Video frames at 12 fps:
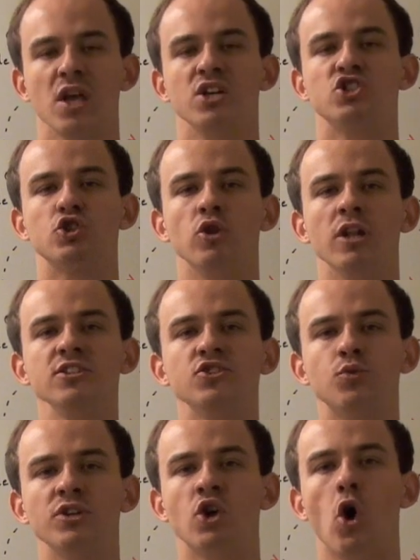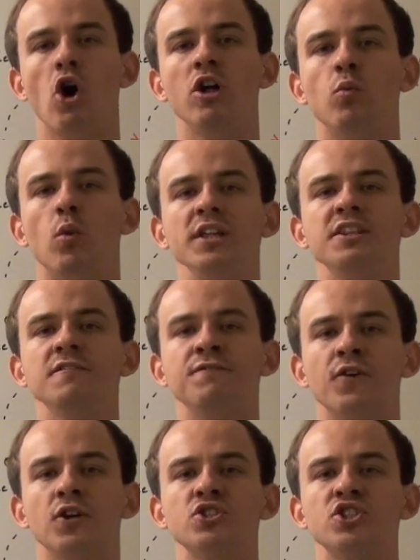So let's recall what the
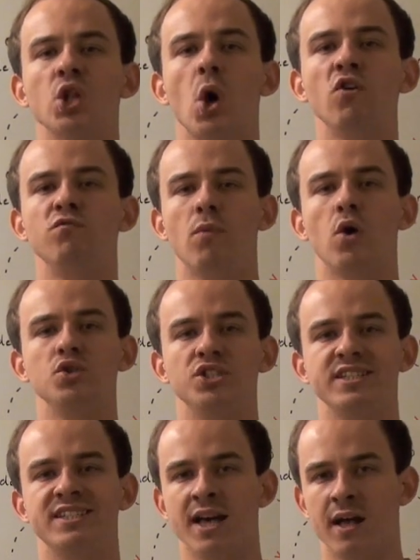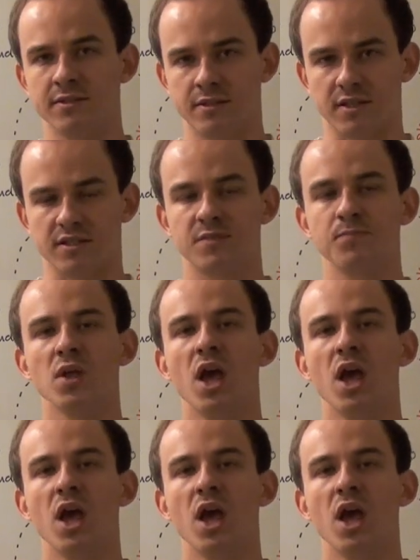first law of motion tells us.